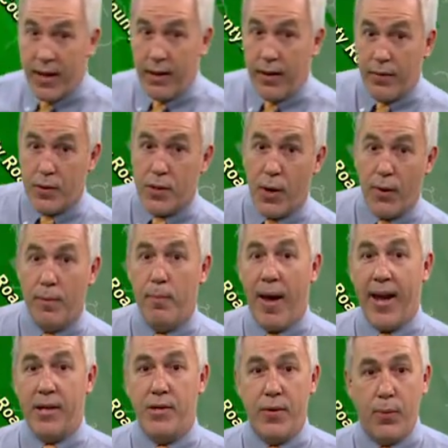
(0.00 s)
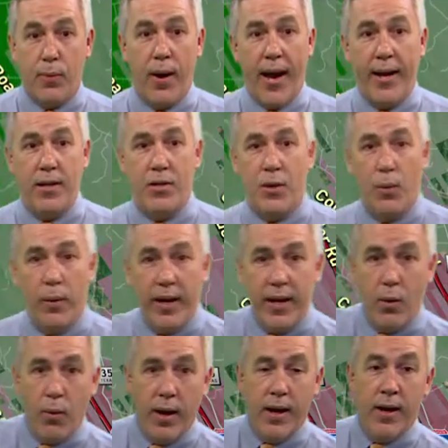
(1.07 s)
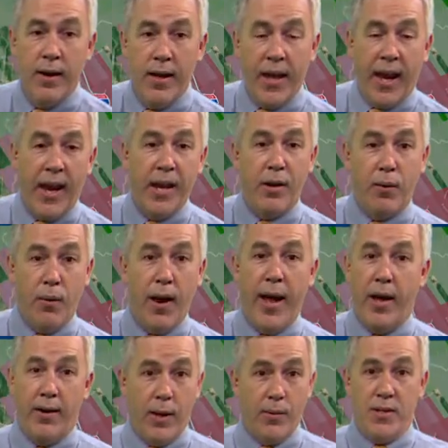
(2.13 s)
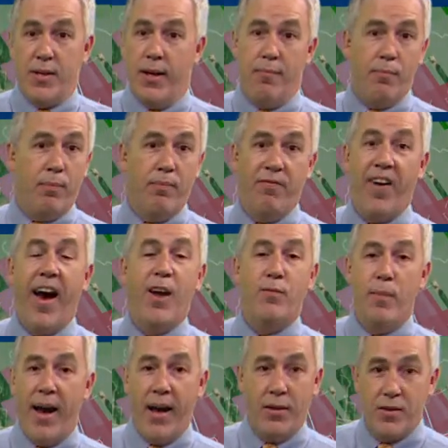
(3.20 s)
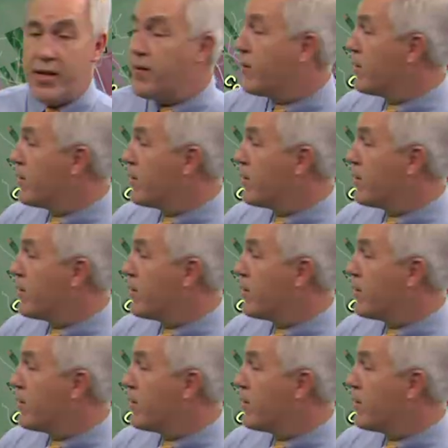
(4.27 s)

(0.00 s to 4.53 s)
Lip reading: another turn back to the right. So anywhere in and around, I would say 5 miles either